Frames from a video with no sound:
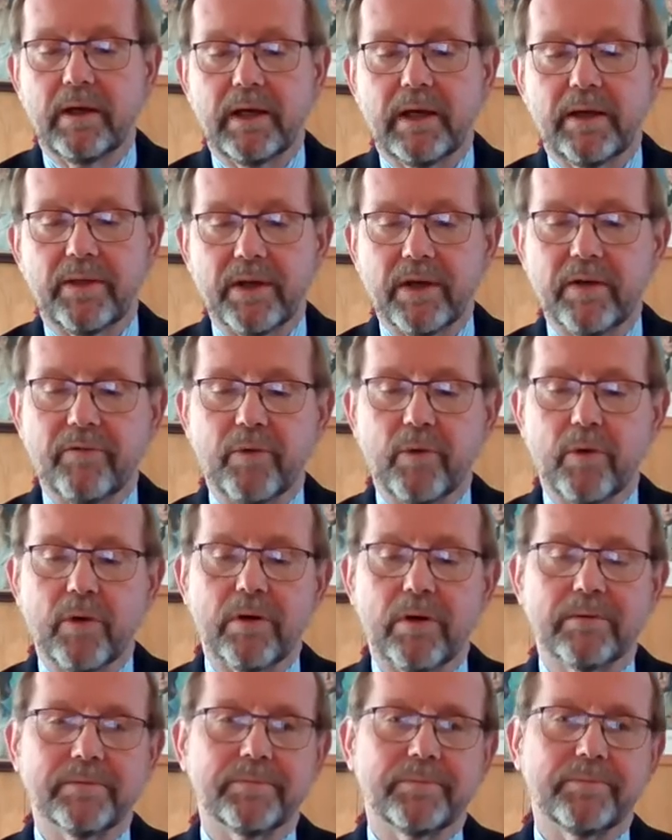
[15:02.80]
And
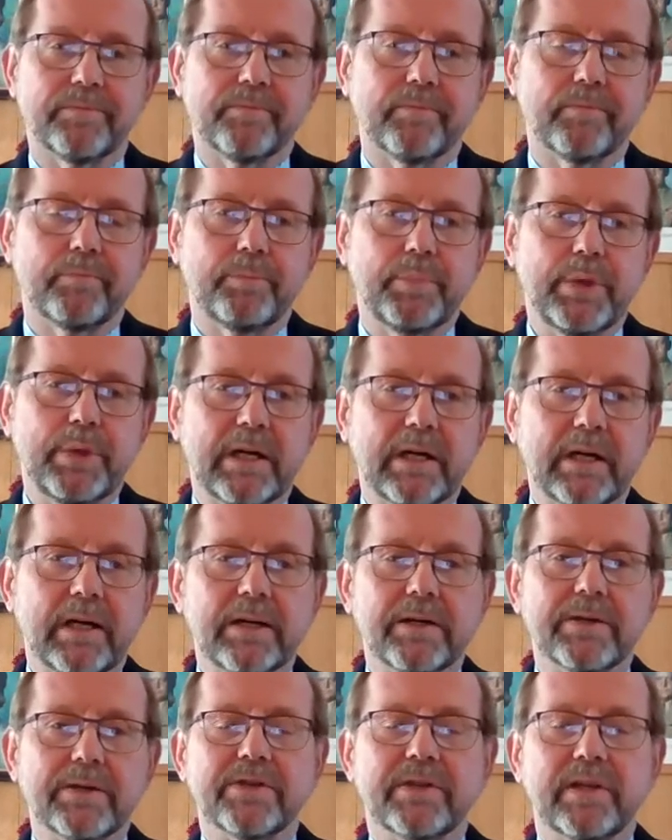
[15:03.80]
therefore,
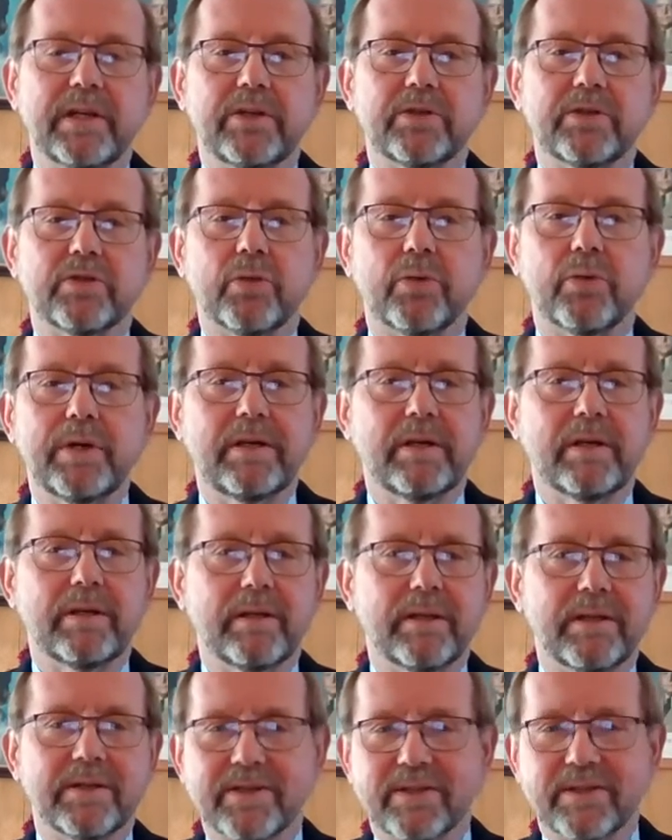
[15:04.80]
because they treat
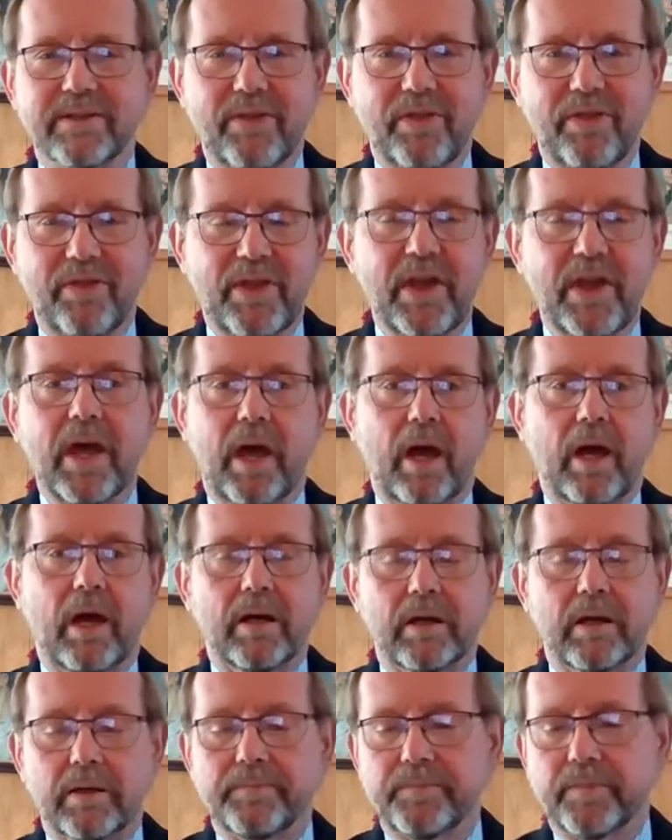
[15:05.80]
this
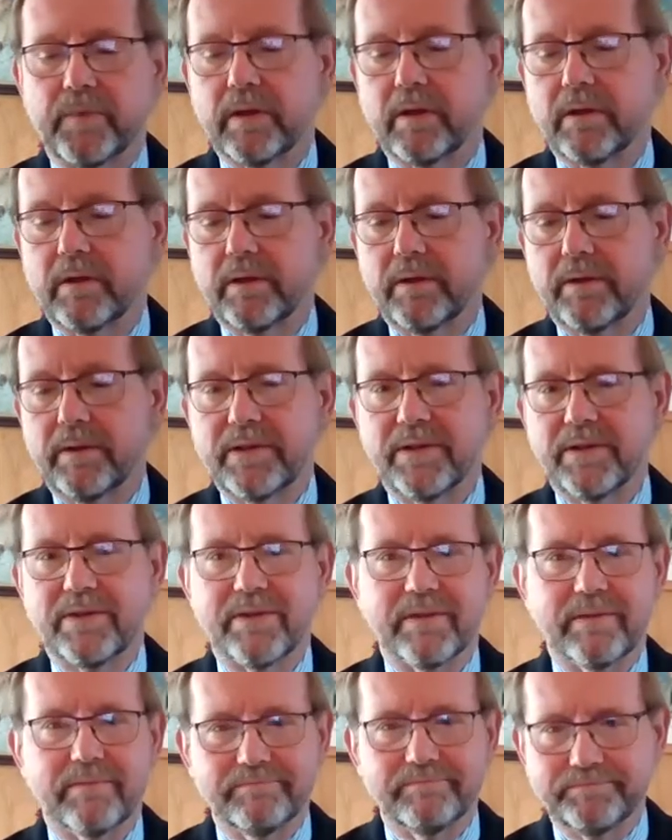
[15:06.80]
thing,
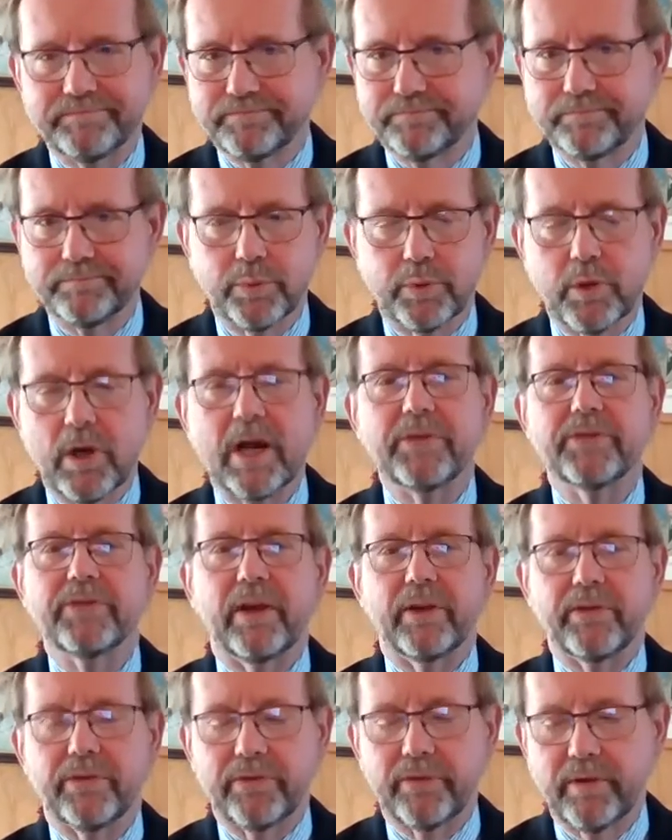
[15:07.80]
this
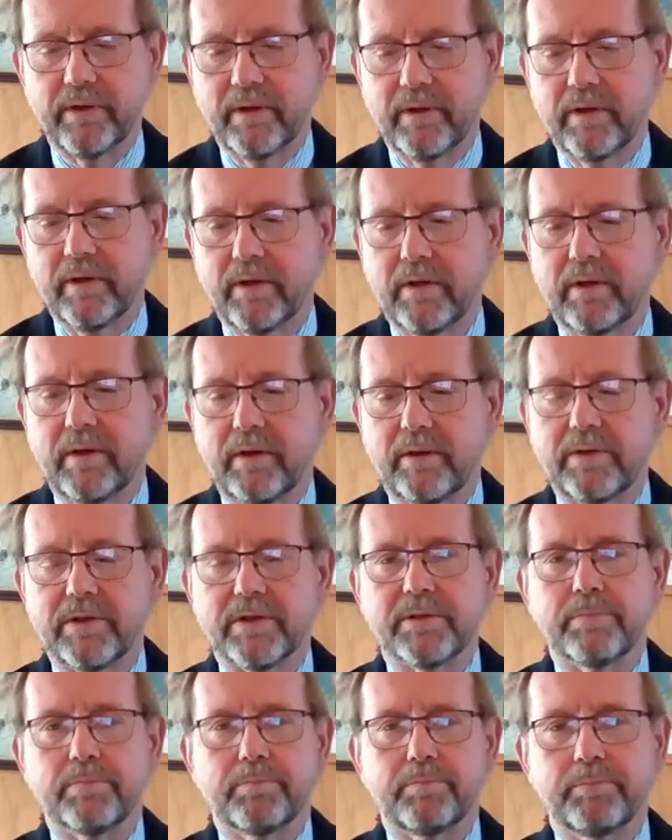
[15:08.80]
process,
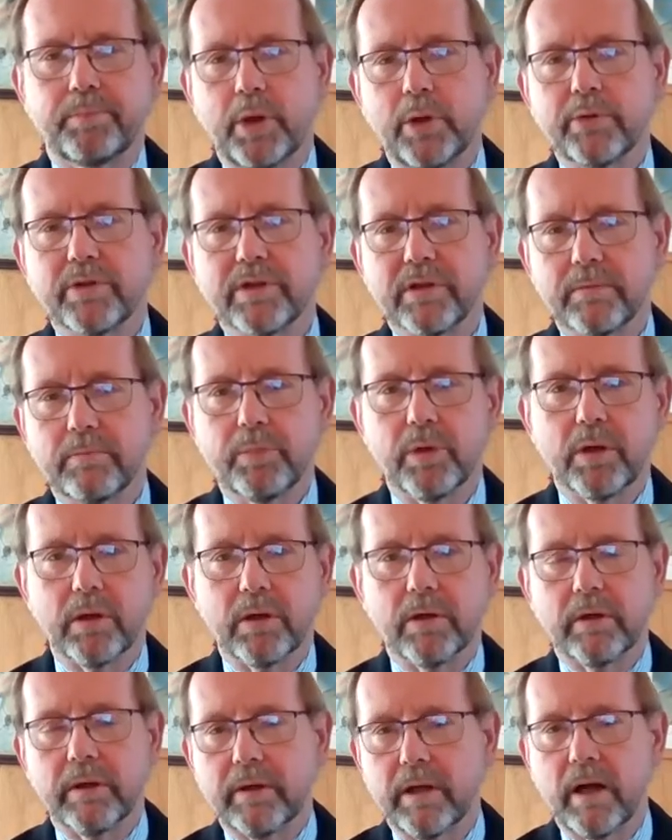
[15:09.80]
this
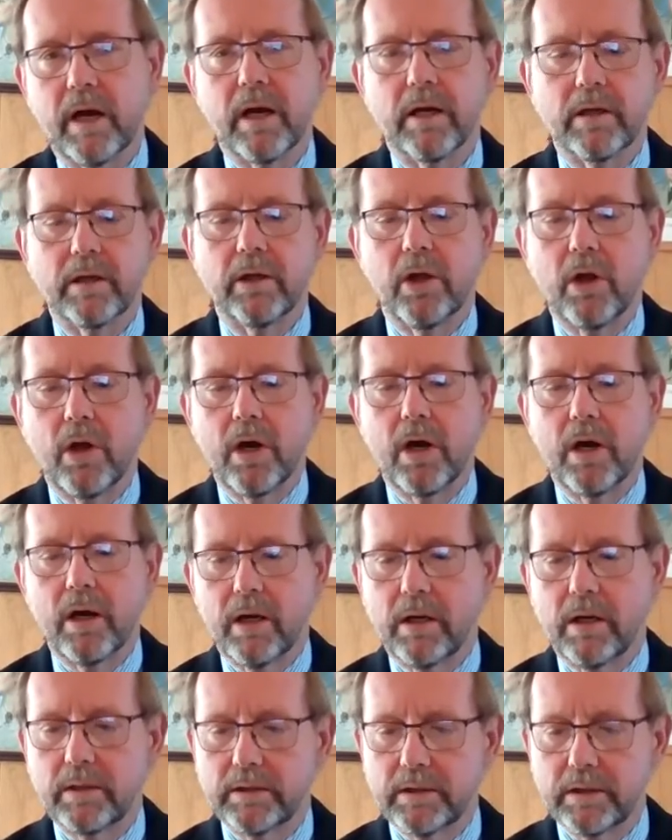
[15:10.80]
post-Booker
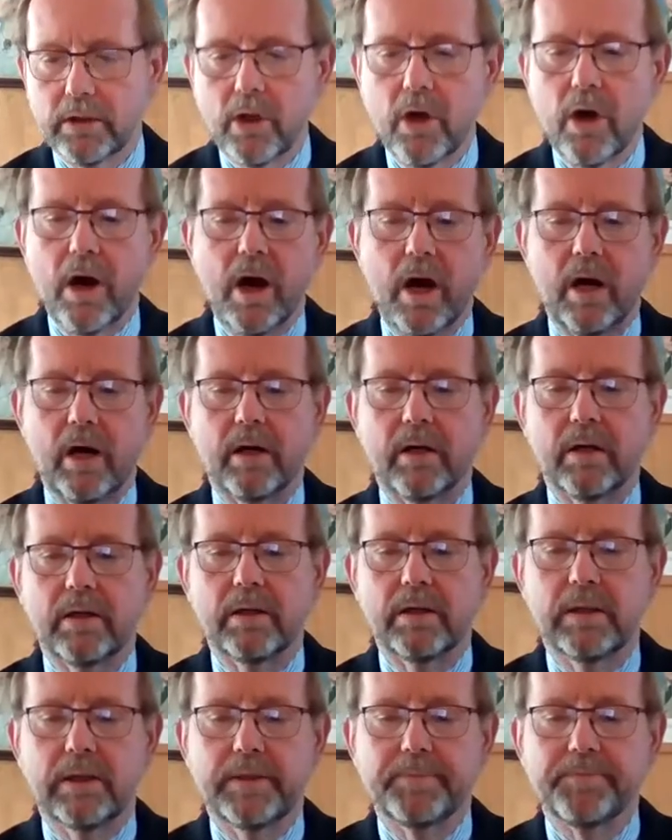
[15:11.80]
non-law law,
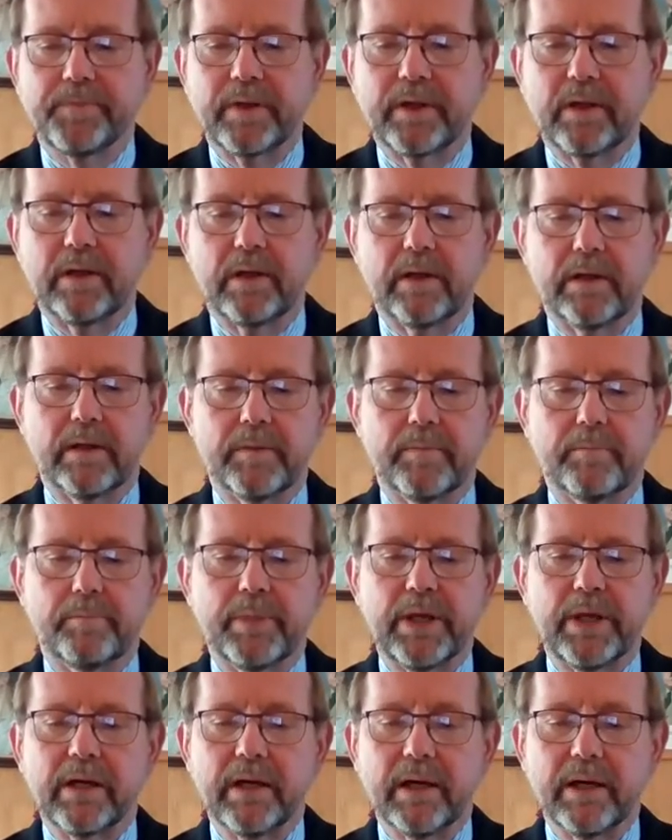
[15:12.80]

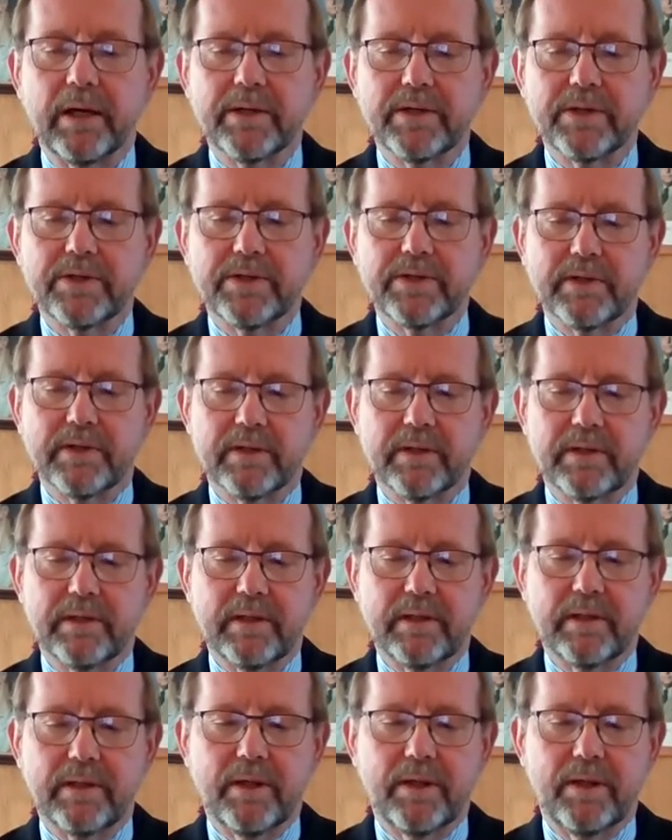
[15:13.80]
because
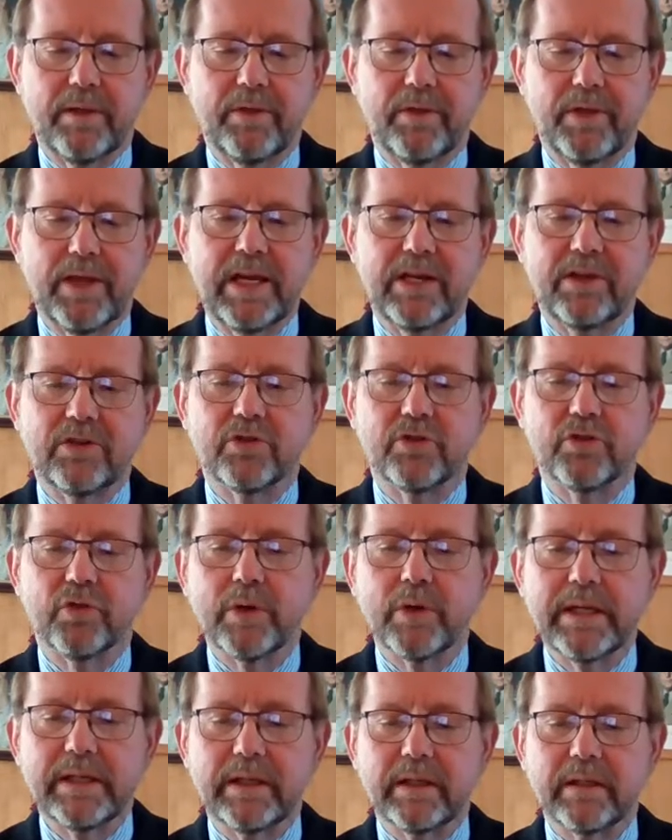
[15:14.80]
they
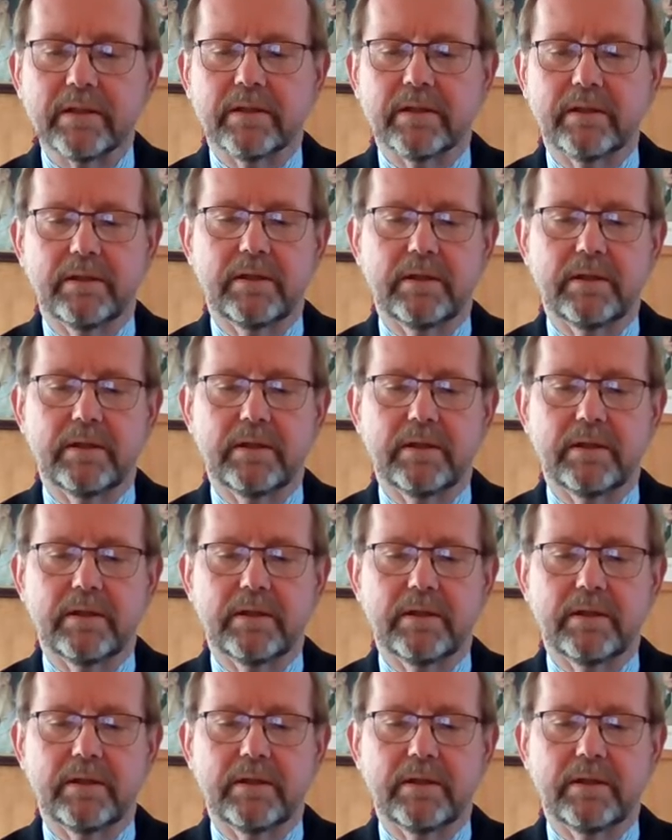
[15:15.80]
treat it